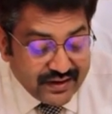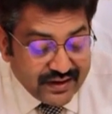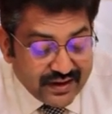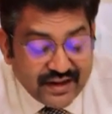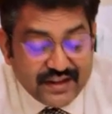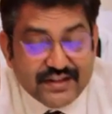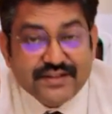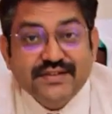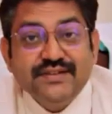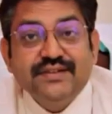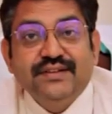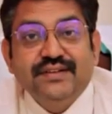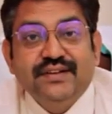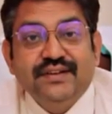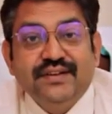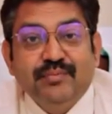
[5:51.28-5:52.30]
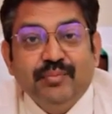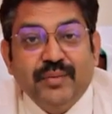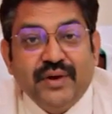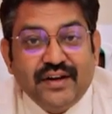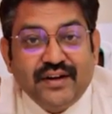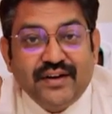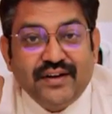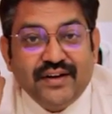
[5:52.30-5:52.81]
cleans
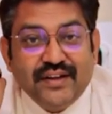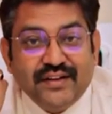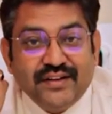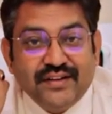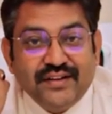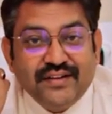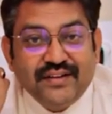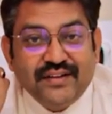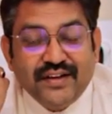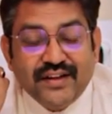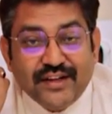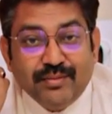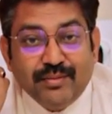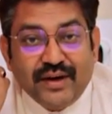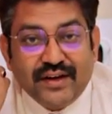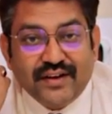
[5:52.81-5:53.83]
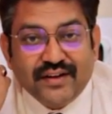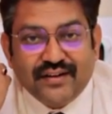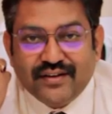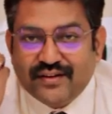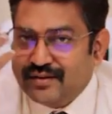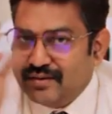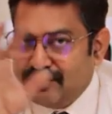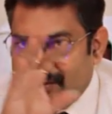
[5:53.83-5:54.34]
better teeth better.
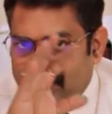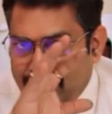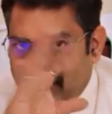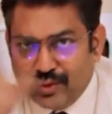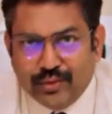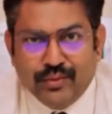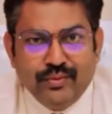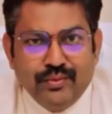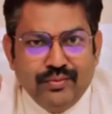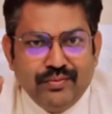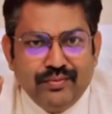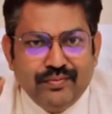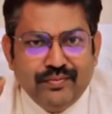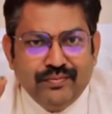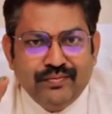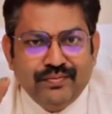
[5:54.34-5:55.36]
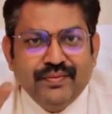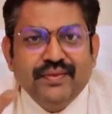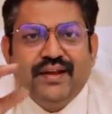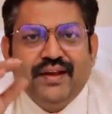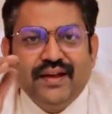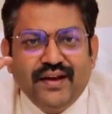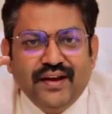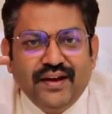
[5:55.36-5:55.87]
No.
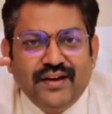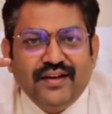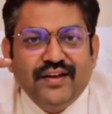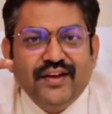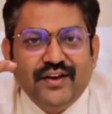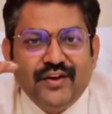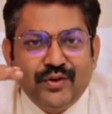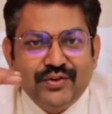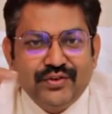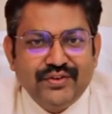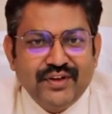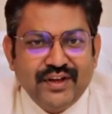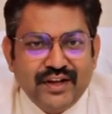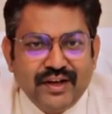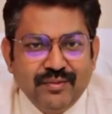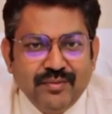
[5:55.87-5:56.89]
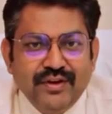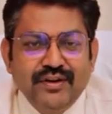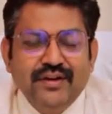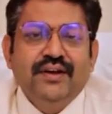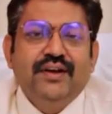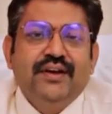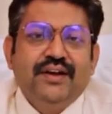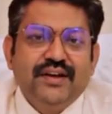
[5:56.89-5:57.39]
It erodes the enamel,
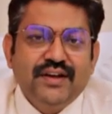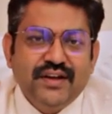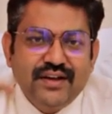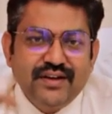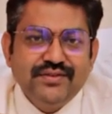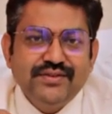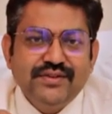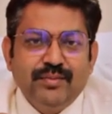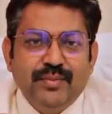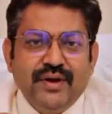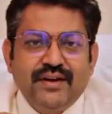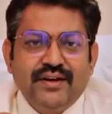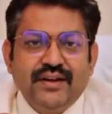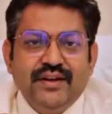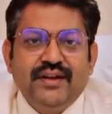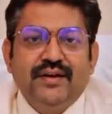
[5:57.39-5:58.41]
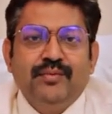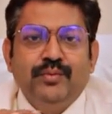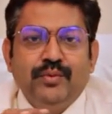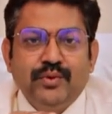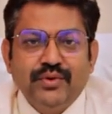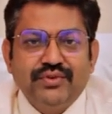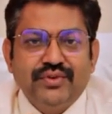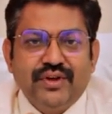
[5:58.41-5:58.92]
gives the bacteria
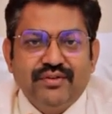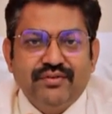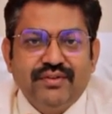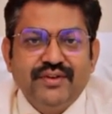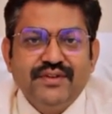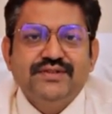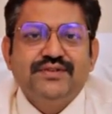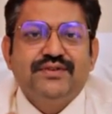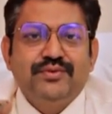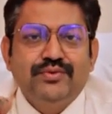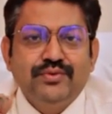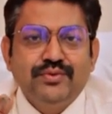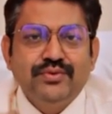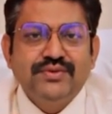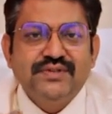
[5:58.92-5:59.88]
more surface to